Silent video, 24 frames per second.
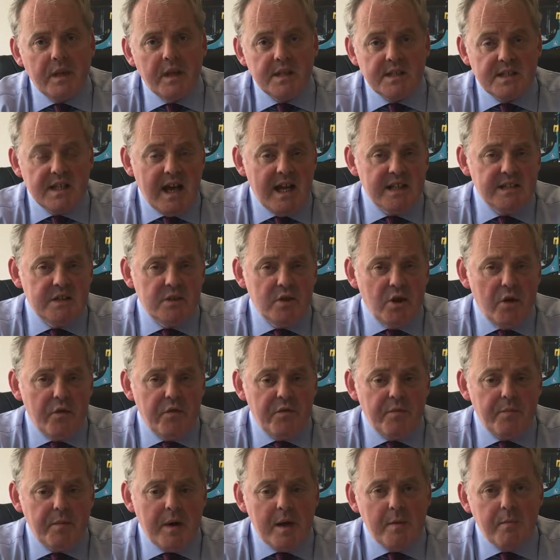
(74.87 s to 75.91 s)
It started
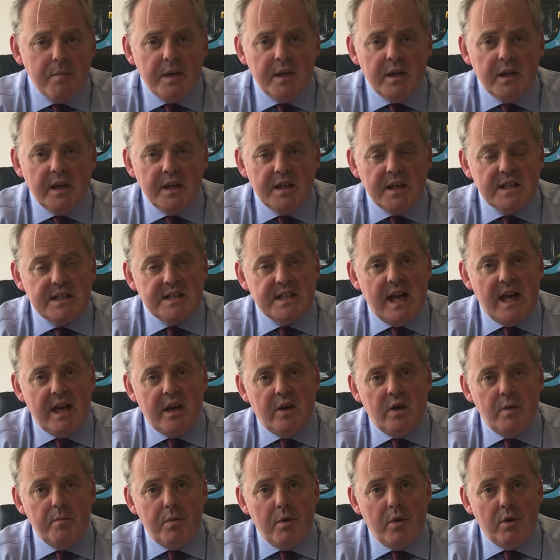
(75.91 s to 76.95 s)
off by being an
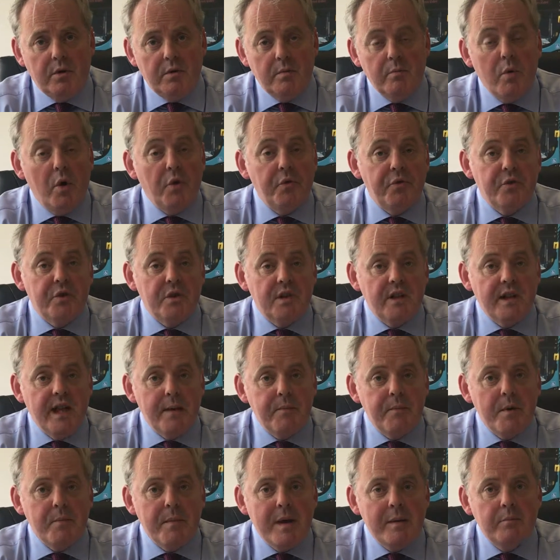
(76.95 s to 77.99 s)
attack upon moderate
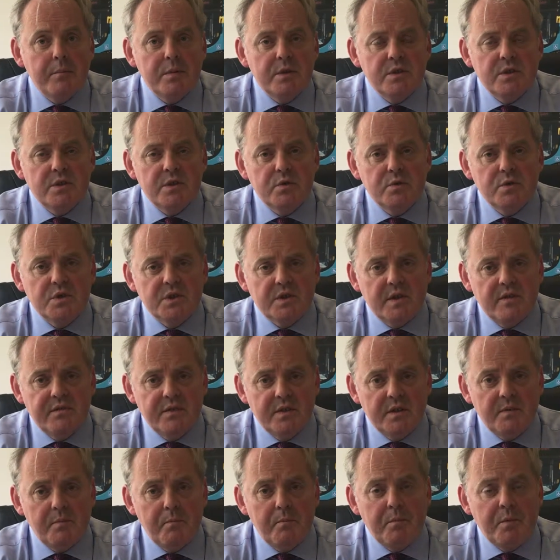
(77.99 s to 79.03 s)
Labour members who
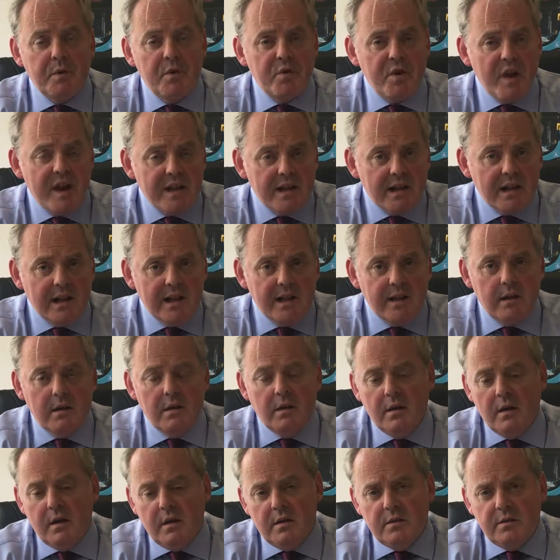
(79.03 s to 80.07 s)
suffered greatly
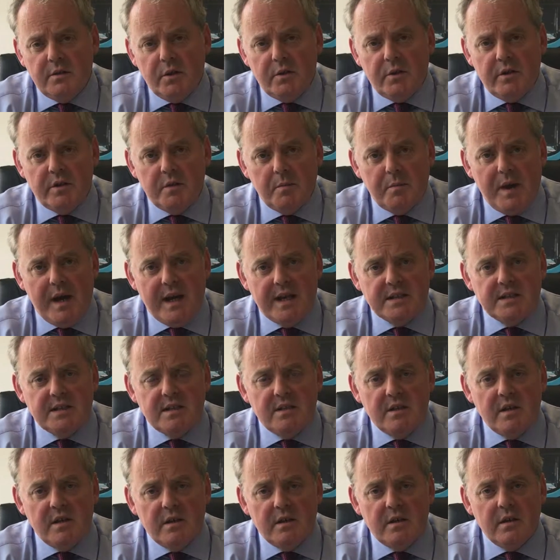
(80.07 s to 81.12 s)
during the
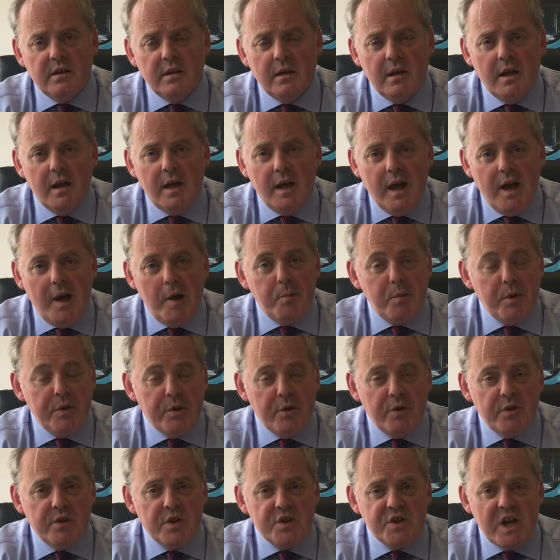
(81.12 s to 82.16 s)
past year, but
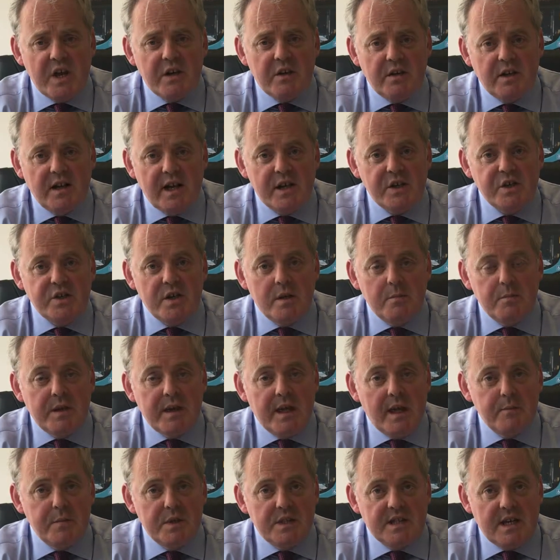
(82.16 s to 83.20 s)
during the general election it
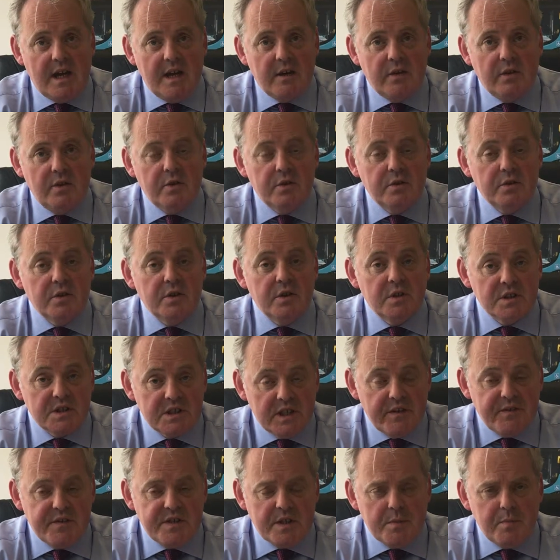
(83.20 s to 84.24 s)
became an attack on
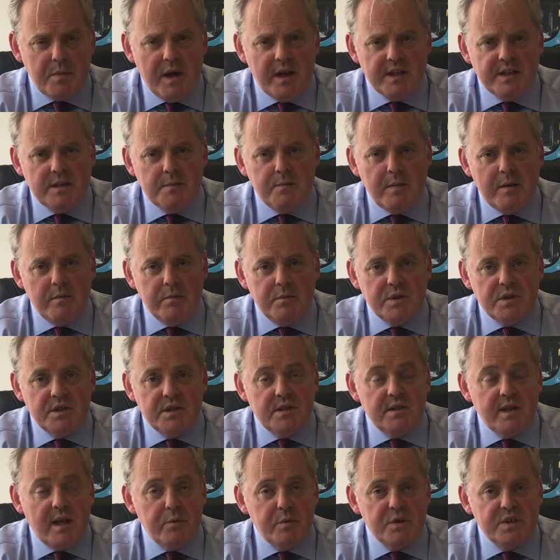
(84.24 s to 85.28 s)
Conservative Party members,
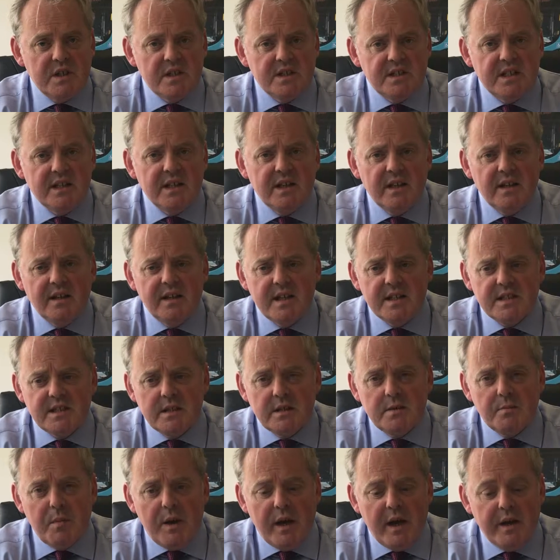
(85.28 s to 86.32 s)
and that was
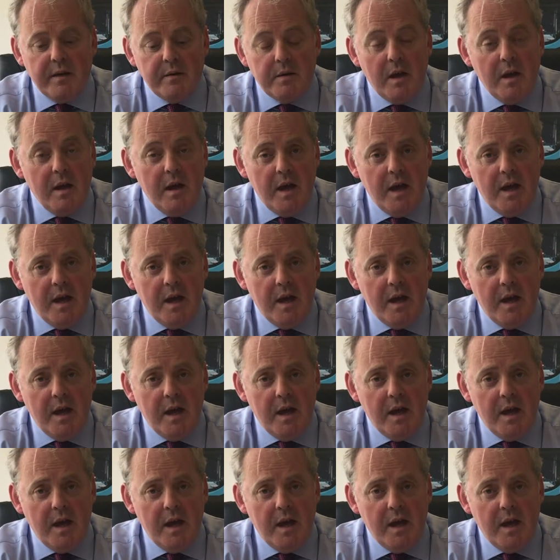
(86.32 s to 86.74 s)
articulated by